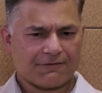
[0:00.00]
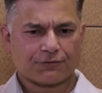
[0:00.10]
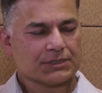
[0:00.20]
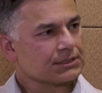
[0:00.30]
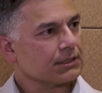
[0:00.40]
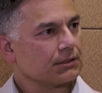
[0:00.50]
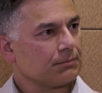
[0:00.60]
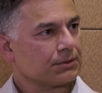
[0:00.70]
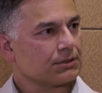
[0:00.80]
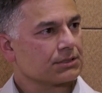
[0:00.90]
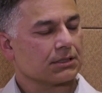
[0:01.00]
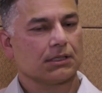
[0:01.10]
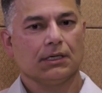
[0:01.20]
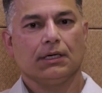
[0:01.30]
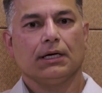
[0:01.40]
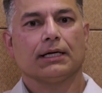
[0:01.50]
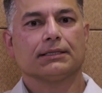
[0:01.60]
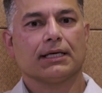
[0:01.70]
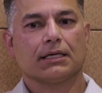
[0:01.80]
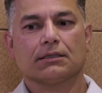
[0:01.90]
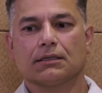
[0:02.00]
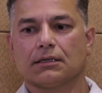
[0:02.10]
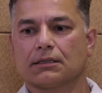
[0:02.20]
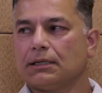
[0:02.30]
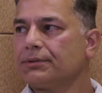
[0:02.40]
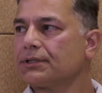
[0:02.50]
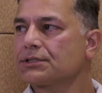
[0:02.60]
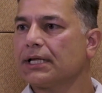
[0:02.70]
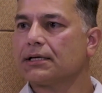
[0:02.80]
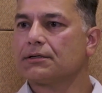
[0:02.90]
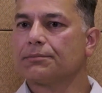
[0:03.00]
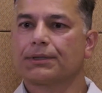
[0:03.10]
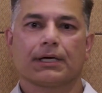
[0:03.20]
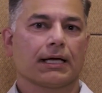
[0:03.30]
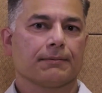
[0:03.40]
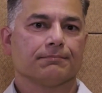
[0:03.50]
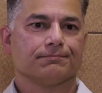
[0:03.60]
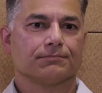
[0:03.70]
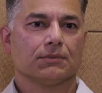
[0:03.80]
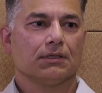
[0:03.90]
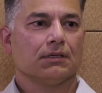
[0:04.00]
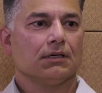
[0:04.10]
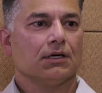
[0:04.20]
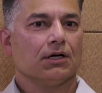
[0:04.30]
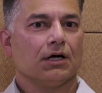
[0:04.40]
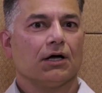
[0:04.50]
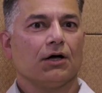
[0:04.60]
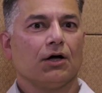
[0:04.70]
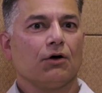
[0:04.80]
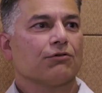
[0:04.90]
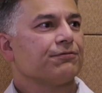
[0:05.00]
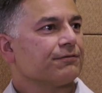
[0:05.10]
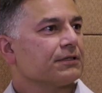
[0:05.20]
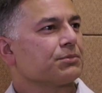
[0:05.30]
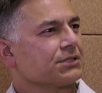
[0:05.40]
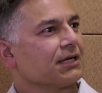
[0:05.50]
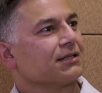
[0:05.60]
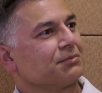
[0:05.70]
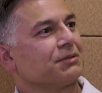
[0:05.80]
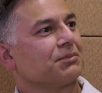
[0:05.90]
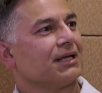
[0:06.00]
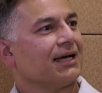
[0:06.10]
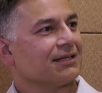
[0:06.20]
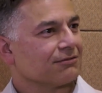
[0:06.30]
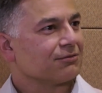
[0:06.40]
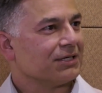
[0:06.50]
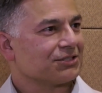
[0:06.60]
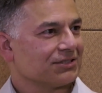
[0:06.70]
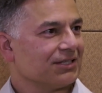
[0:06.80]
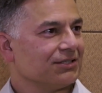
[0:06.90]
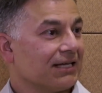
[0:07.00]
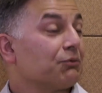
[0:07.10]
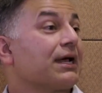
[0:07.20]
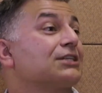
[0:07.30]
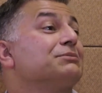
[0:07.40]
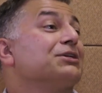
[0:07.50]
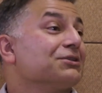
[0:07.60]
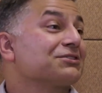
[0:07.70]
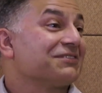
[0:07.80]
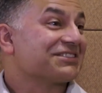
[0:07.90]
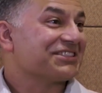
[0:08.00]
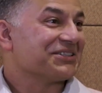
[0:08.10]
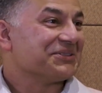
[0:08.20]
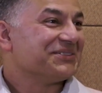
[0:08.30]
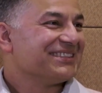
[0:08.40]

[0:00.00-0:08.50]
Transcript: Every single person. And then a couple of years later, it became, 50% of the people had information that would actually be useful to you,